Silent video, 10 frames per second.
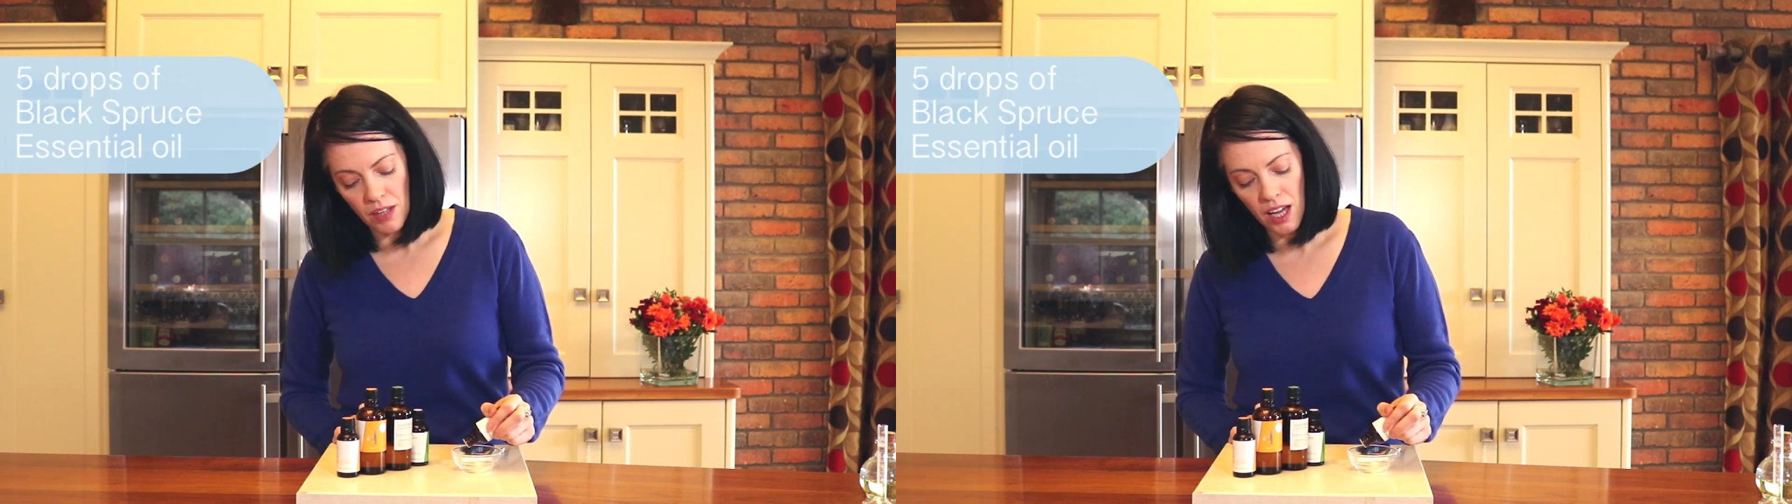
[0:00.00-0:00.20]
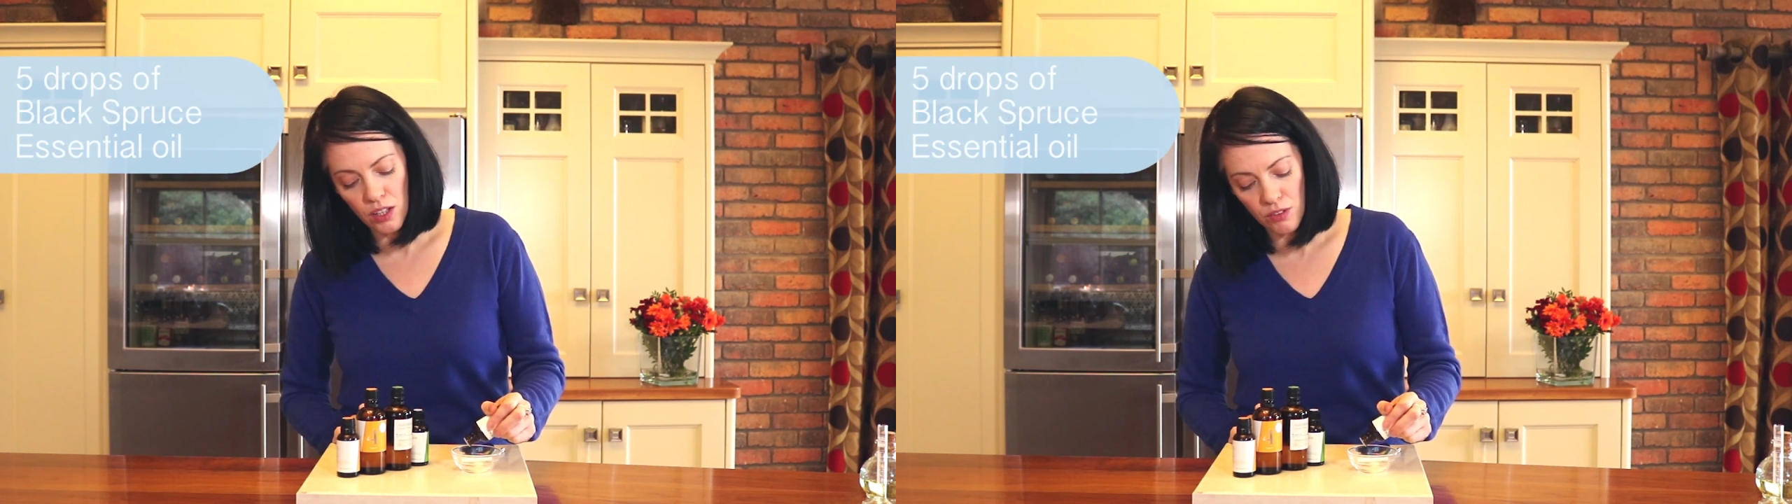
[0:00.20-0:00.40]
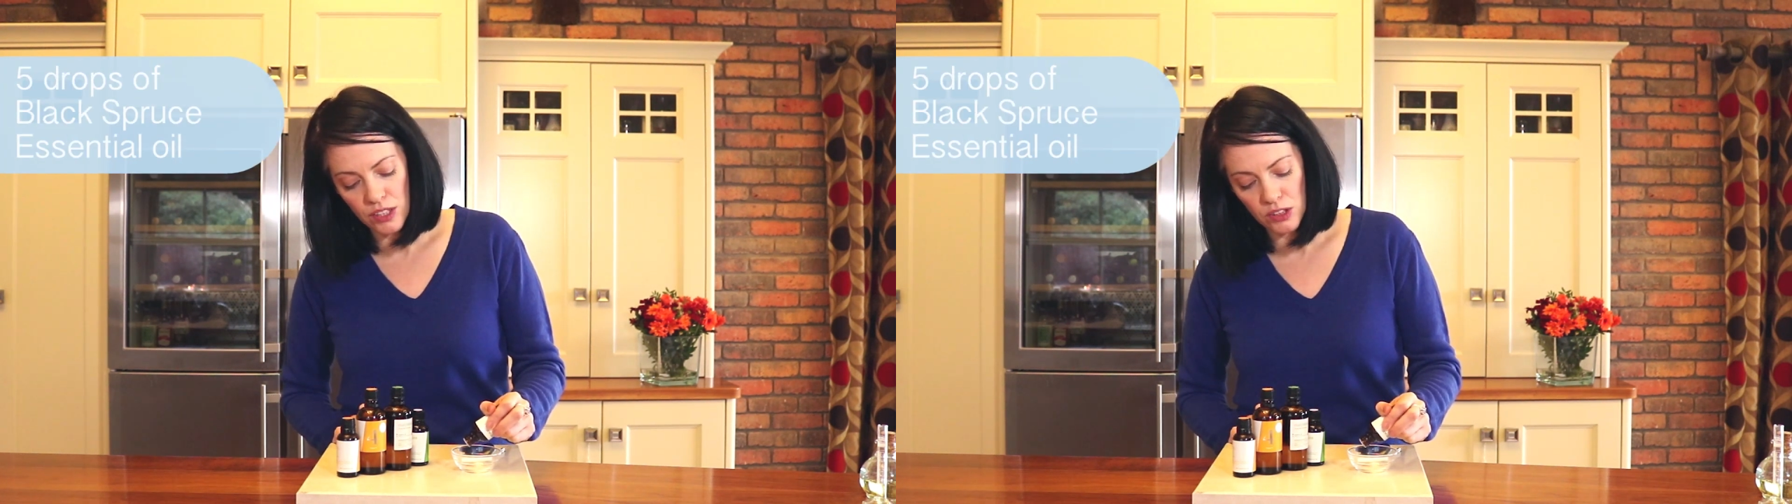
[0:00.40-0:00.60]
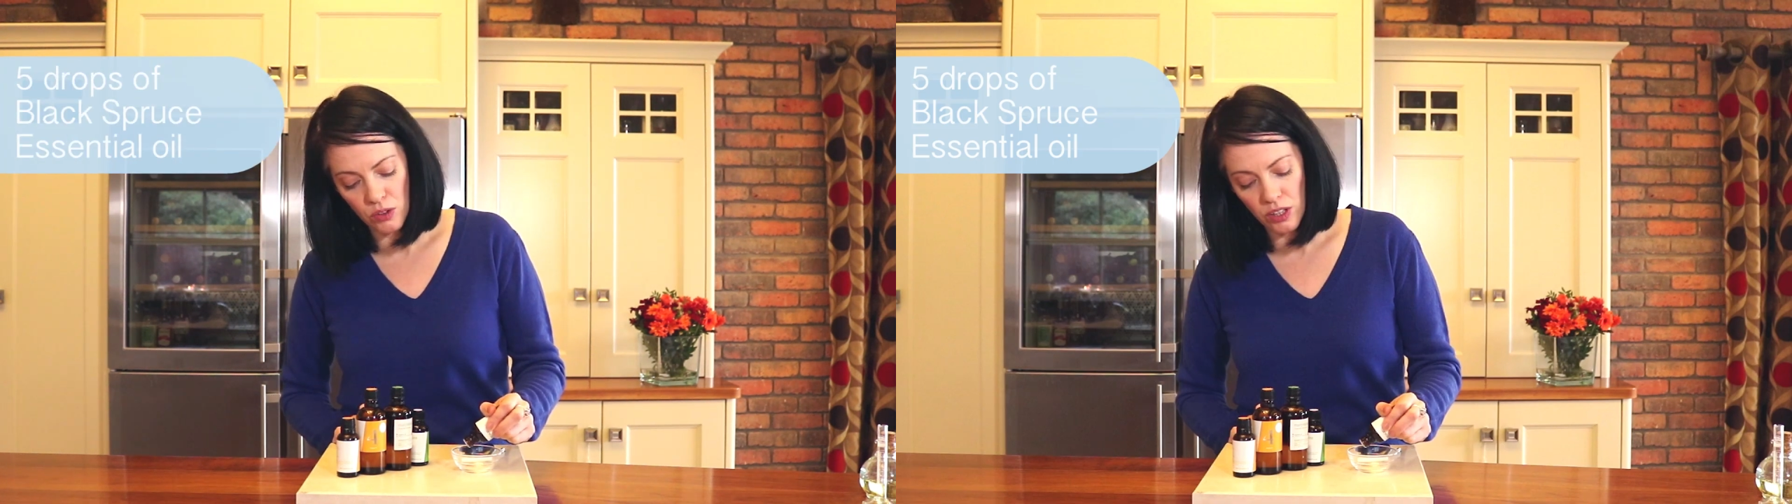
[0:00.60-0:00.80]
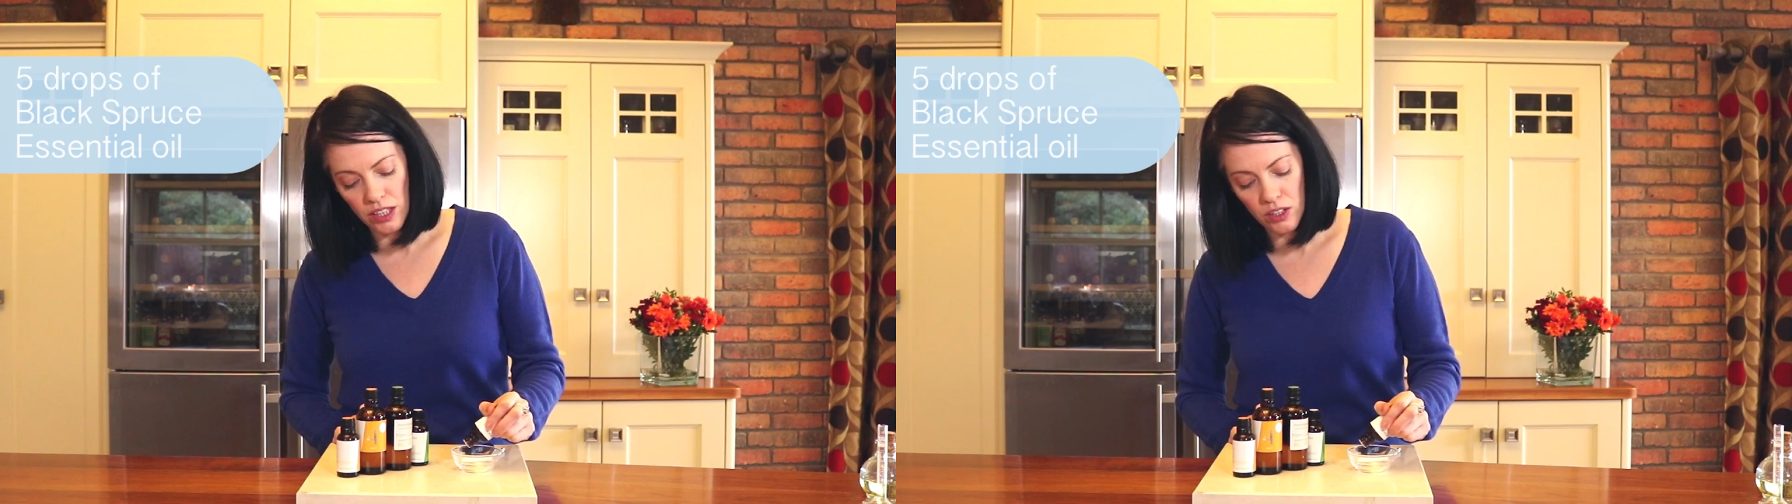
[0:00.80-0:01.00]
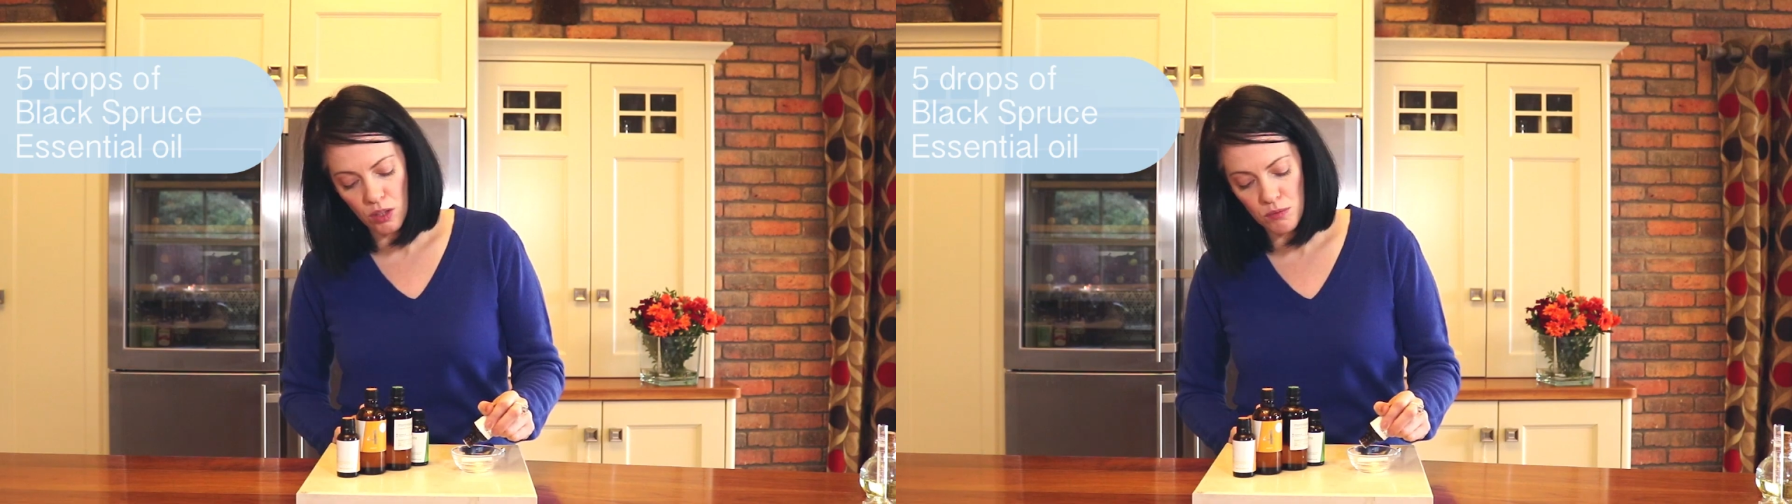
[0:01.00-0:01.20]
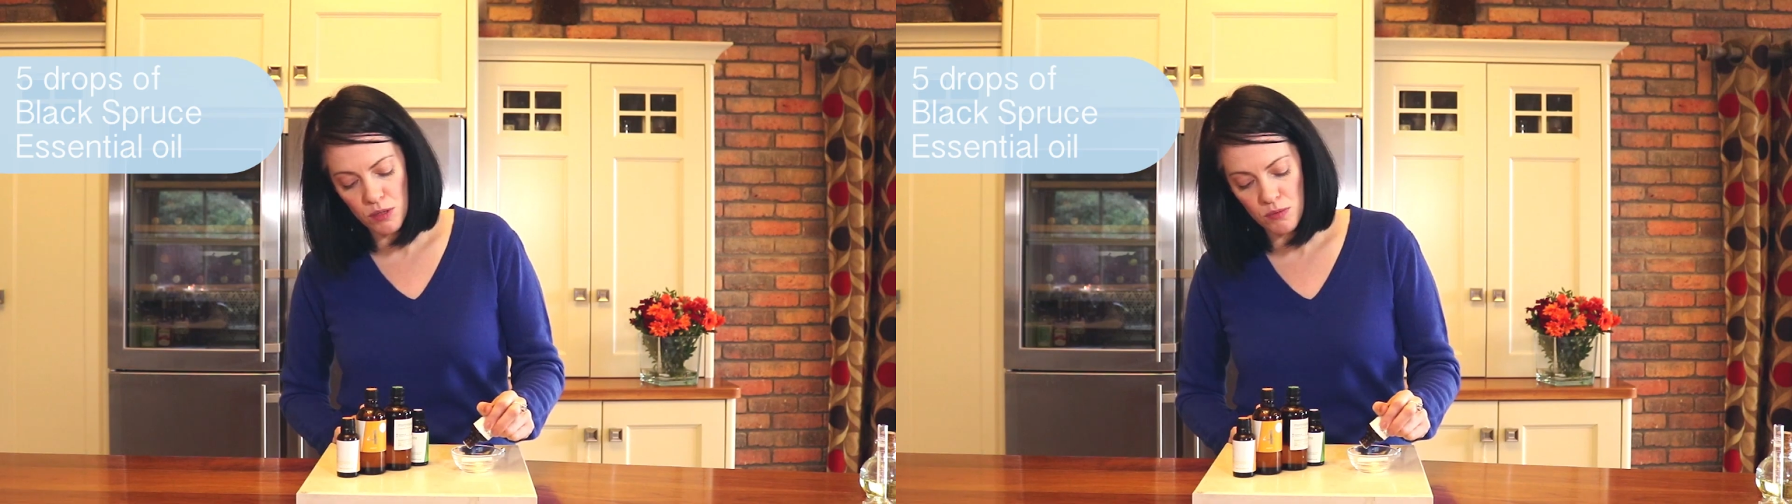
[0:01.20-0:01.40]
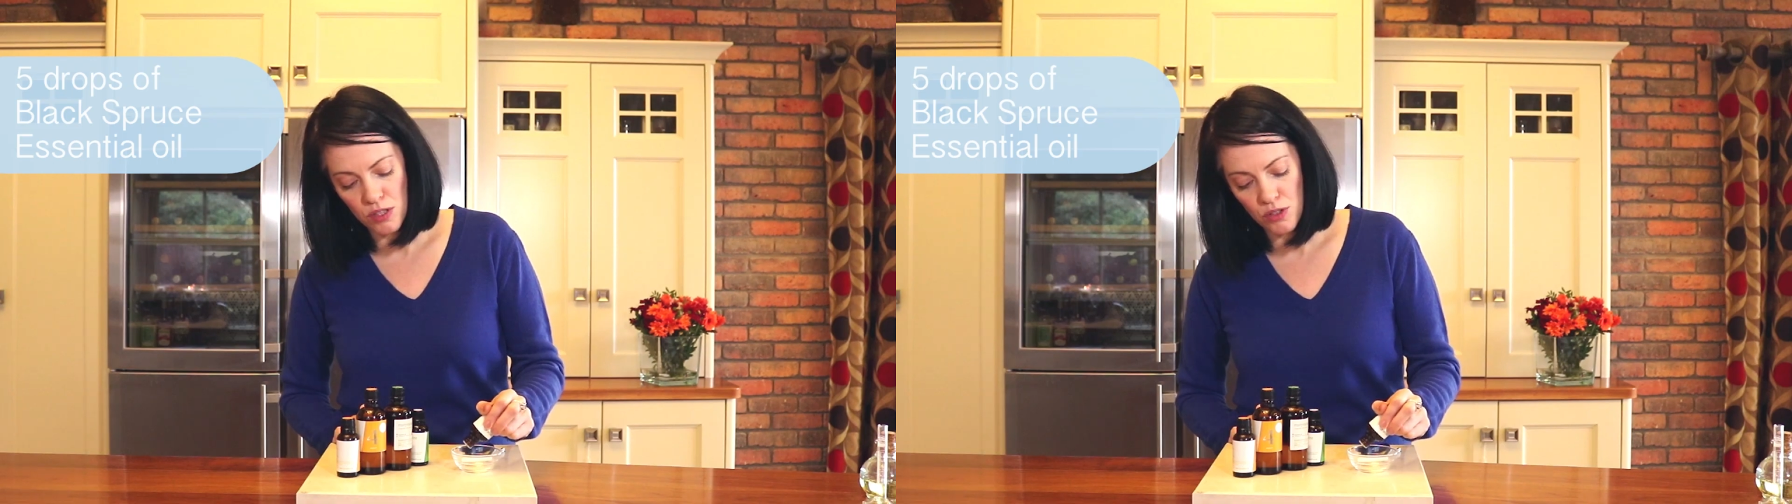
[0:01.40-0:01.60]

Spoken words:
I love this oil. It comes from the